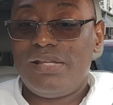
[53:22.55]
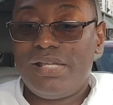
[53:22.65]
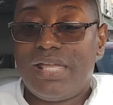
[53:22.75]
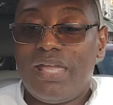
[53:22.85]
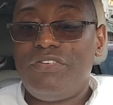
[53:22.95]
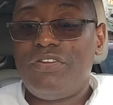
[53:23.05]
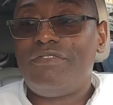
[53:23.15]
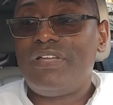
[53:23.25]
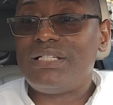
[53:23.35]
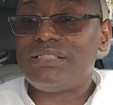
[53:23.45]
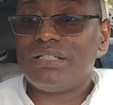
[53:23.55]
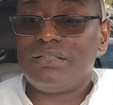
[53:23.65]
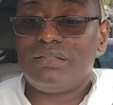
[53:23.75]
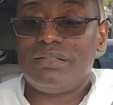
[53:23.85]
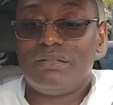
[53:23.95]
It gave you a vision.
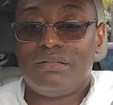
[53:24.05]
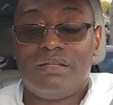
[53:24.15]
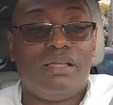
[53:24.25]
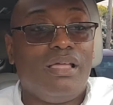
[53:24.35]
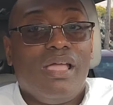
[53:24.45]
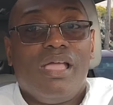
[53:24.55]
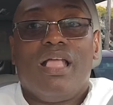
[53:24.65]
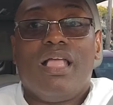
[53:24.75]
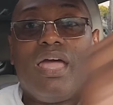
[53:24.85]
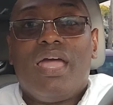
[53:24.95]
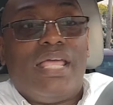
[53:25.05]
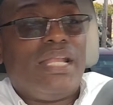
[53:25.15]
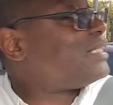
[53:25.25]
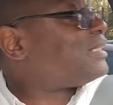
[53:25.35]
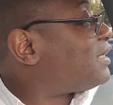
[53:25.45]

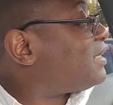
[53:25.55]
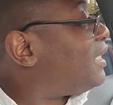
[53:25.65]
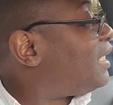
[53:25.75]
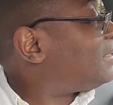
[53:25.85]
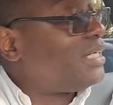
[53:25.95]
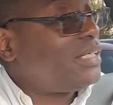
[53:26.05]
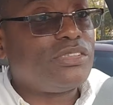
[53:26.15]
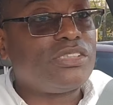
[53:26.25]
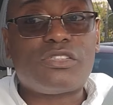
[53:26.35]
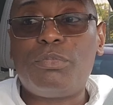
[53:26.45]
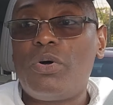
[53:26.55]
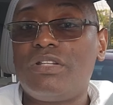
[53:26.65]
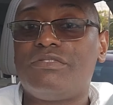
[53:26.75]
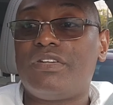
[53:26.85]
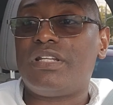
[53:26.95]
And as I said, I think it was this
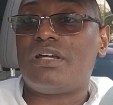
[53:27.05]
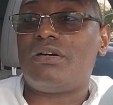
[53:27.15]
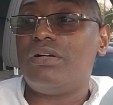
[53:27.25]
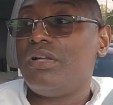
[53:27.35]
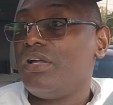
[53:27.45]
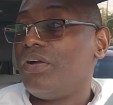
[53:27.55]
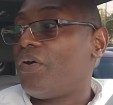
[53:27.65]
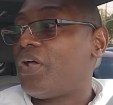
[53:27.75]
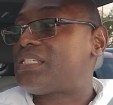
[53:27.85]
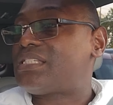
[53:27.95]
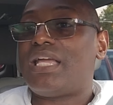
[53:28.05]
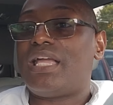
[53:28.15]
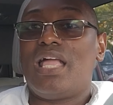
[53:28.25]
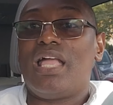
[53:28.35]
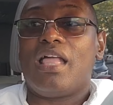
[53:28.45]
morning's video, when he
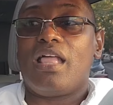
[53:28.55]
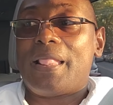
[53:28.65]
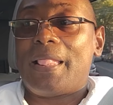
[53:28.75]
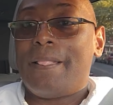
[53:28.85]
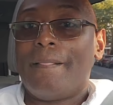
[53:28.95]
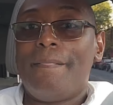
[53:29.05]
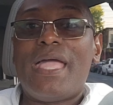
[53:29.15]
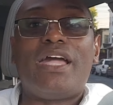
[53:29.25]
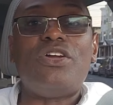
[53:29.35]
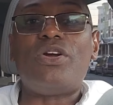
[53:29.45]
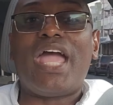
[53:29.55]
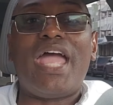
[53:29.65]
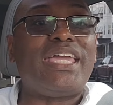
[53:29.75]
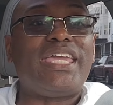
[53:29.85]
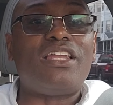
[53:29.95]
said, "Nigga, you
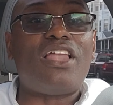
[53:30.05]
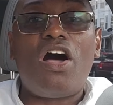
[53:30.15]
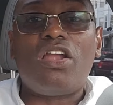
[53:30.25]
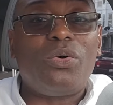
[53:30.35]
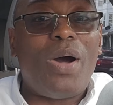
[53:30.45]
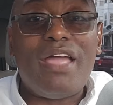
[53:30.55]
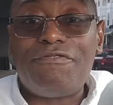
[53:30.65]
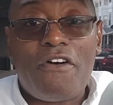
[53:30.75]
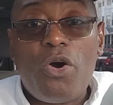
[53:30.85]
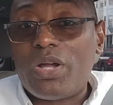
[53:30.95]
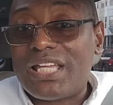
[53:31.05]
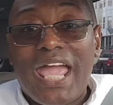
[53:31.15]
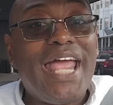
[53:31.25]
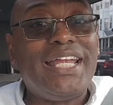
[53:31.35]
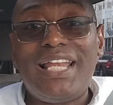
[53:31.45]
can't kill all the white folk in
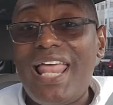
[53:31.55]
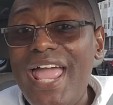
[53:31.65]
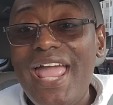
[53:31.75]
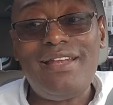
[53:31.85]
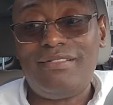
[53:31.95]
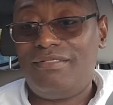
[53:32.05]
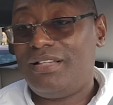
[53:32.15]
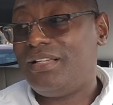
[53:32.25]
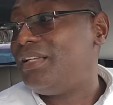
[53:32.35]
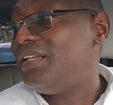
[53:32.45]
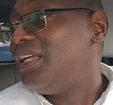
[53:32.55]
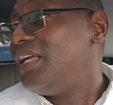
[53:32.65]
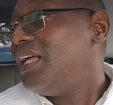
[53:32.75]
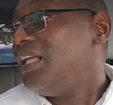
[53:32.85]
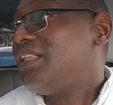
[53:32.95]
Candyland.
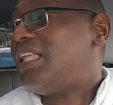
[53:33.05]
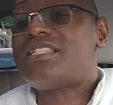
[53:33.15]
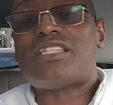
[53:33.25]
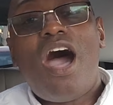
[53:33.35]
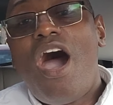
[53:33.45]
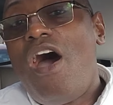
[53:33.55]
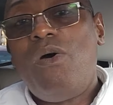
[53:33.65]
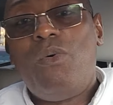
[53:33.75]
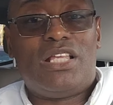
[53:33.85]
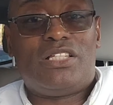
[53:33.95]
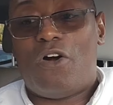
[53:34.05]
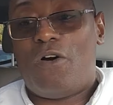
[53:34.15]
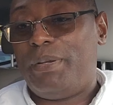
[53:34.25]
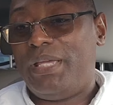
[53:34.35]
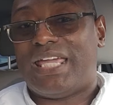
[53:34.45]
There's always
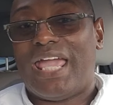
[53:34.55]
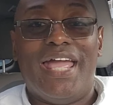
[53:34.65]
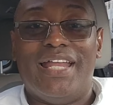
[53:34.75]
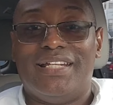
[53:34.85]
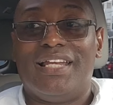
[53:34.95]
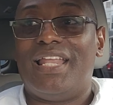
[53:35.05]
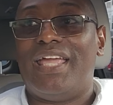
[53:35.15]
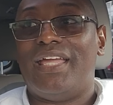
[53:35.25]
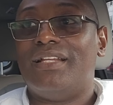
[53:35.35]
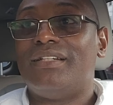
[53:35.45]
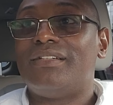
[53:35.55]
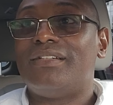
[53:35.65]
gonna be Candyland."